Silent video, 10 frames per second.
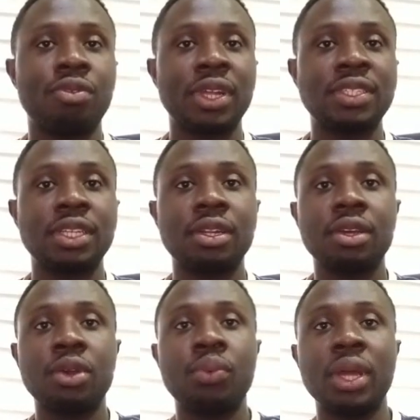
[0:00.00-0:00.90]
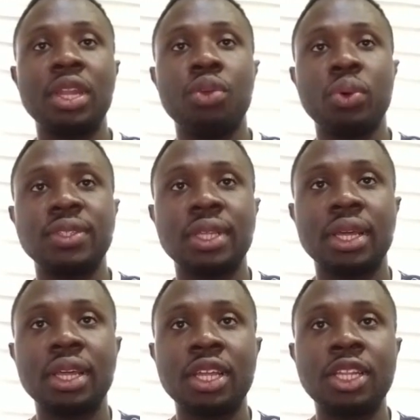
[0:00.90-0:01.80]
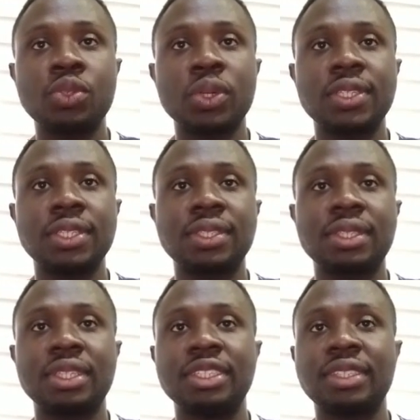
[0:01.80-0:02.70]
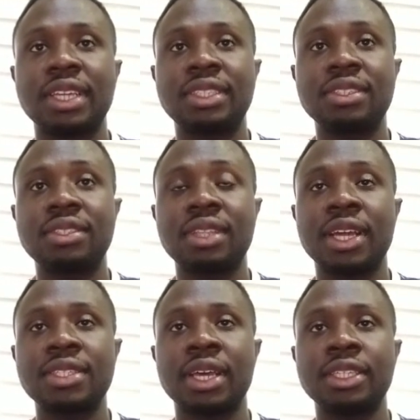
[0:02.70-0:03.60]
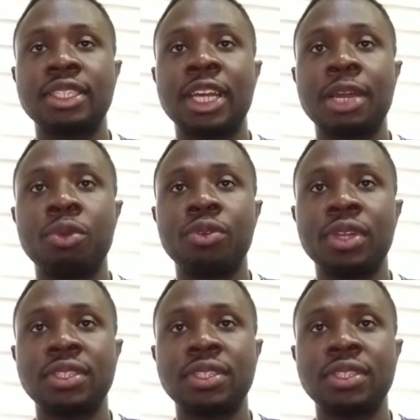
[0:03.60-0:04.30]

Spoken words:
Dresden when he was there. This was his start at Dynamo